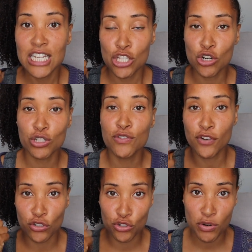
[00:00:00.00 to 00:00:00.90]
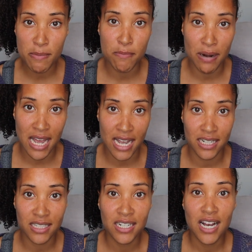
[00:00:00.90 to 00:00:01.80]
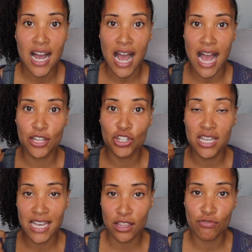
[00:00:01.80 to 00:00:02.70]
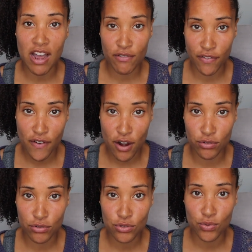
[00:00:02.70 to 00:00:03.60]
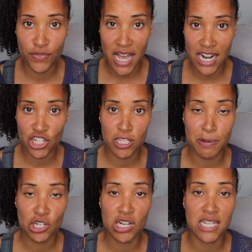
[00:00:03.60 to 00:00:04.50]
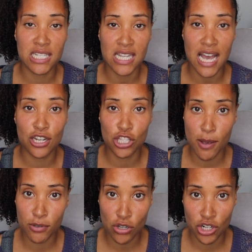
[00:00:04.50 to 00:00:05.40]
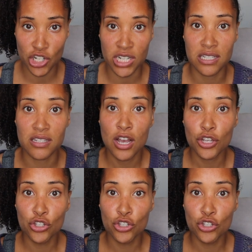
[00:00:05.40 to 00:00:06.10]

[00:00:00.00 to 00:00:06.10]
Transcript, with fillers: so long as you've got your treatment plan and you can get the right referrals with the allergy specialist and a dermatologist,